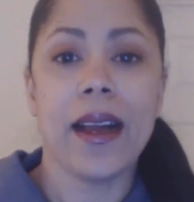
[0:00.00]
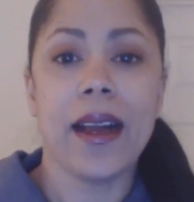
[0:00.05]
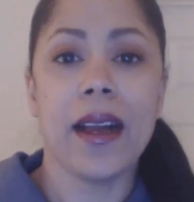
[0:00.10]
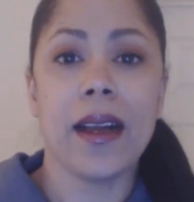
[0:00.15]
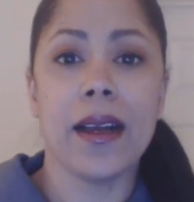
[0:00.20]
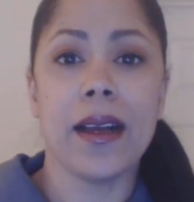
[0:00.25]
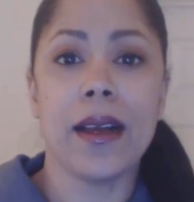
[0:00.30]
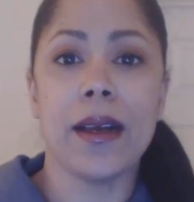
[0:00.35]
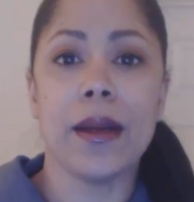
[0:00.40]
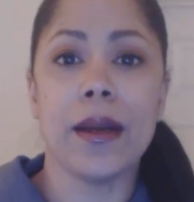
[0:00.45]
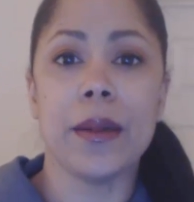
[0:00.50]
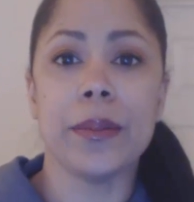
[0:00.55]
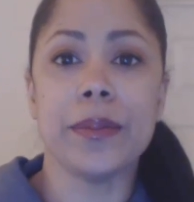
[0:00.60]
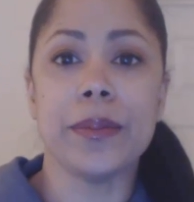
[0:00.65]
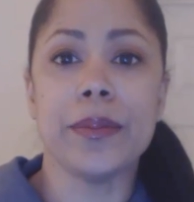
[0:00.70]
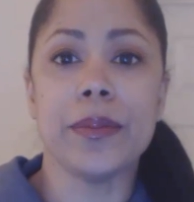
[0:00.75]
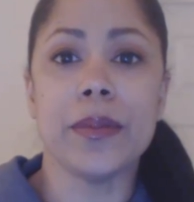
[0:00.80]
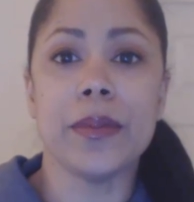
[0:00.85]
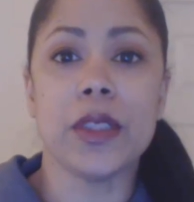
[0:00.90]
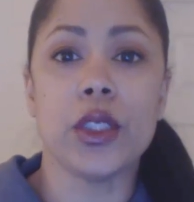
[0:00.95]

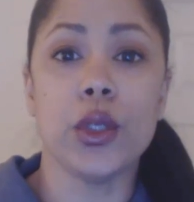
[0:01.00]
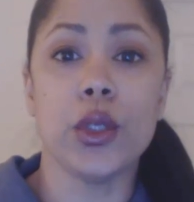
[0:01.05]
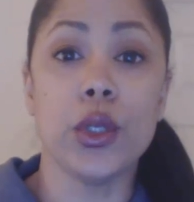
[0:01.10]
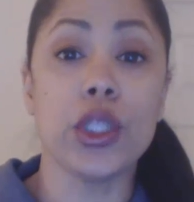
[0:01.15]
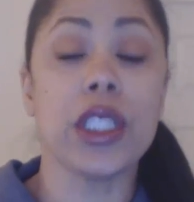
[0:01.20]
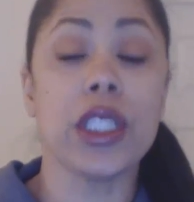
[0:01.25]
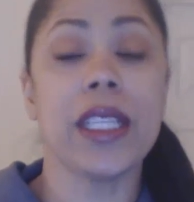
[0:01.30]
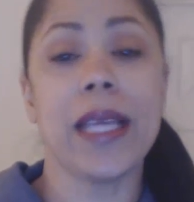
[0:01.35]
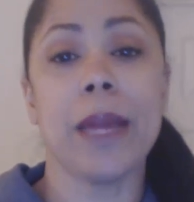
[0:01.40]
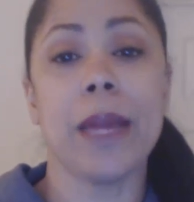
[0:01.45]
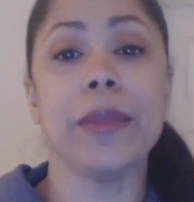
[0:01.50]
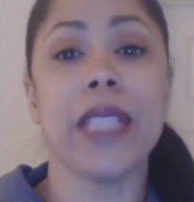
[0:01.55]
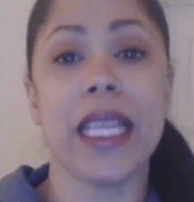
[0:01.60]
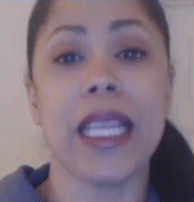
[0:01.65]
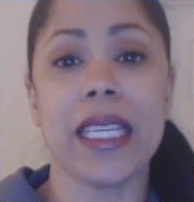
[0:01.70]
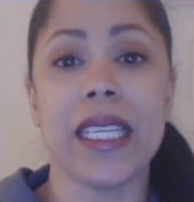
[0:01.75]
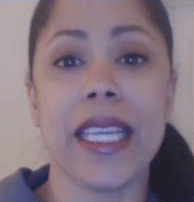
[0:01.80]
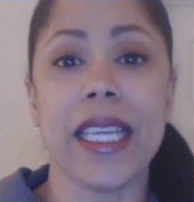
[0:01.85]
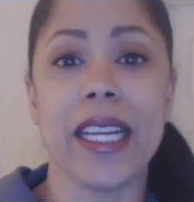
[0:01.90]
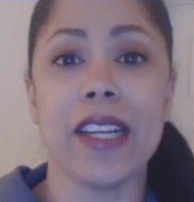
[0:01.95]
Um, usually I'm
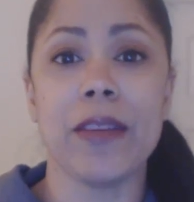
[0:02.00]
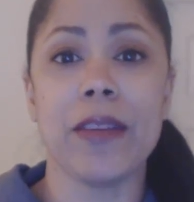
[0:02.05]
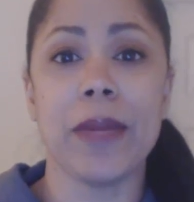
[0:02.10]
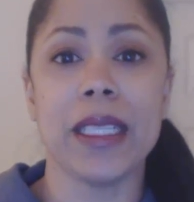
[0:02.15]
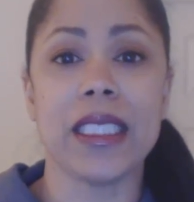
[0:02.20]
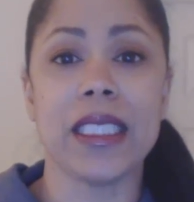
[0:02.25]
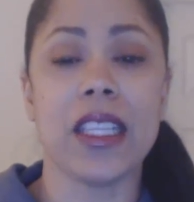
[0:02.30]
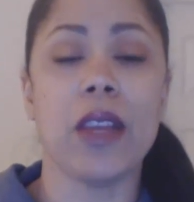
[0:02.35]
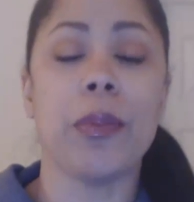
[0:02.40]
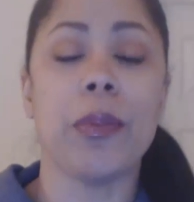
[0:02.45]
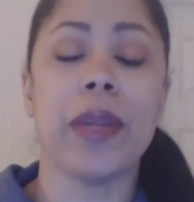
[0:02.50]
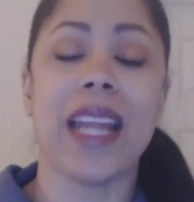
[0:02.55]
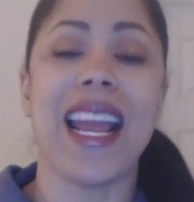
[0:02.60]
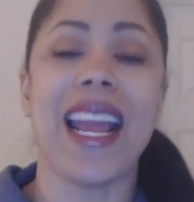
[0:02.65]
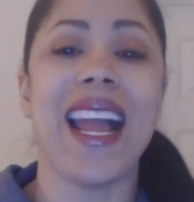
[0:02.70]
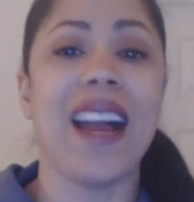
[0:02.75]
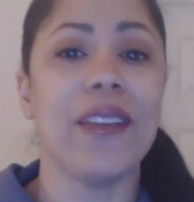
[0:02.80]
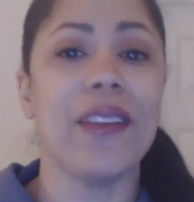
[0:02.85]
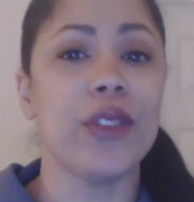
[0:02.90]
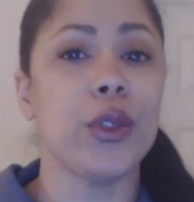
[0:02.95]
taking care of myself, but I
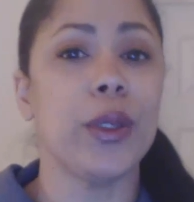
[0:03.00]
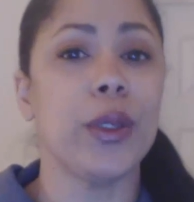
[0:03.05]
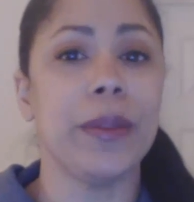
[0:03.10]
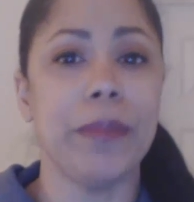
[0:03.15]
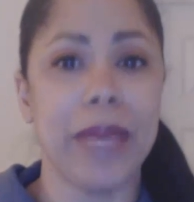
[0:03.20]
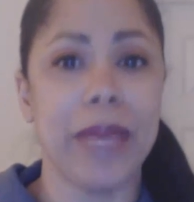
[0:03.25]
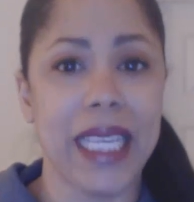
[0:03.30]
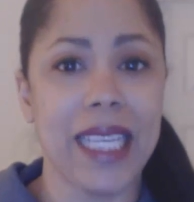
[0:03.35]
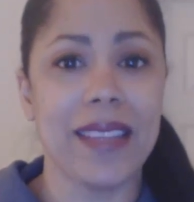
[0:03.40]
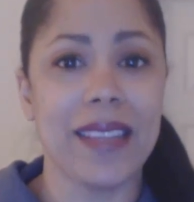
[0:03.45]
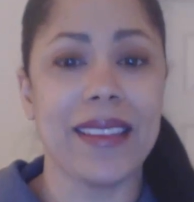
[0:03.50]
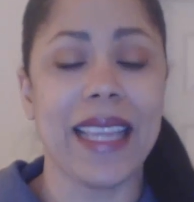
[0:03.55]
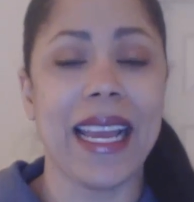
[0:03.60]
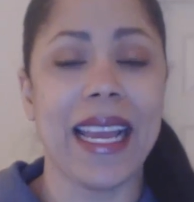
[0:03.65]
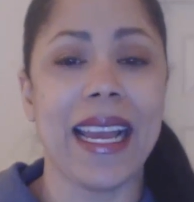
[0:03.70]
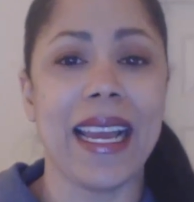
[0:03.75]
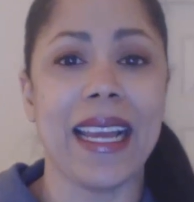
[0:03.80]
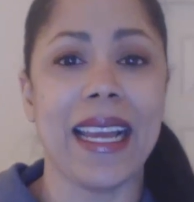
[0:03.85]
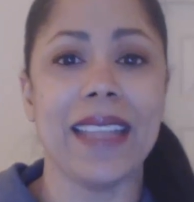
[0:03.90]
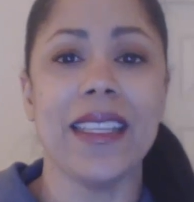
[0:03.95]
have to admit
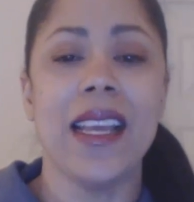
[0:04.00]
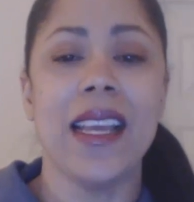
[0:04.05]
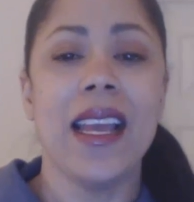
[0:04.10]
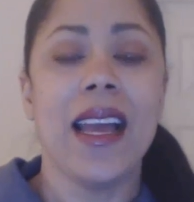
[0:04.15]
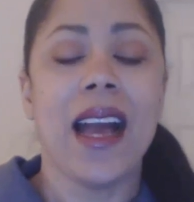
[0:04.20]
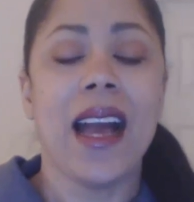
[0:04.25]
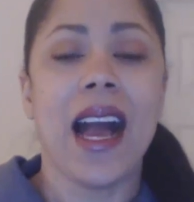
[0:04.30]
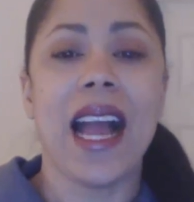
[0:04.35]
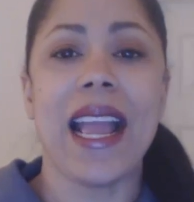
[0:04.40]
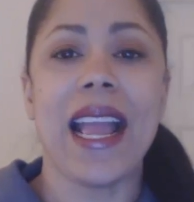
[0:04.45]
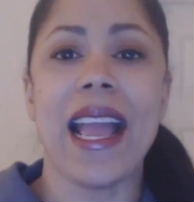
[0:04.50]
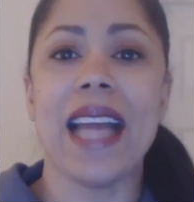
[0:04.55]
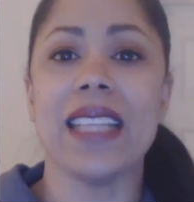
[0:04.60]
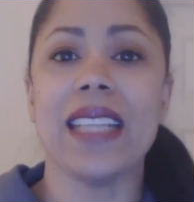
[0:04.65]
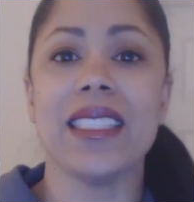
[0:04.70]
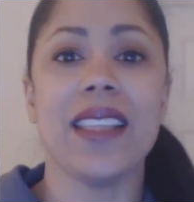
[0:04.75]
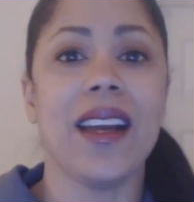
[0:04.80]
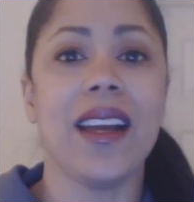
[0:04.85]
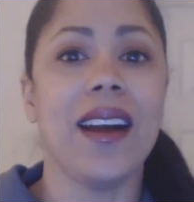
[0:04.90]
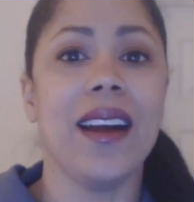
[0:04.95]
that I
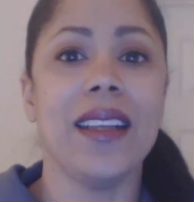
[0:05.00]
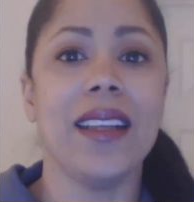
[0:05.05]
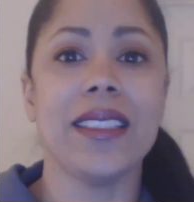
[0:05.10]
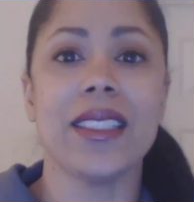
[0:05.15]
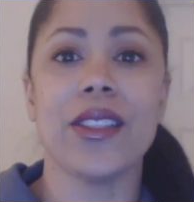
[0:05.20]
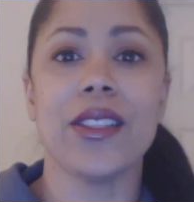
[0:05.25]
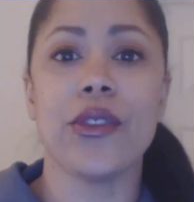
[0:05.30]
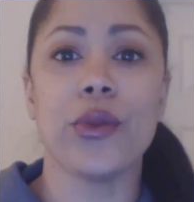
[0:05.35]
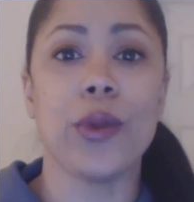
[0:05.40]
had not,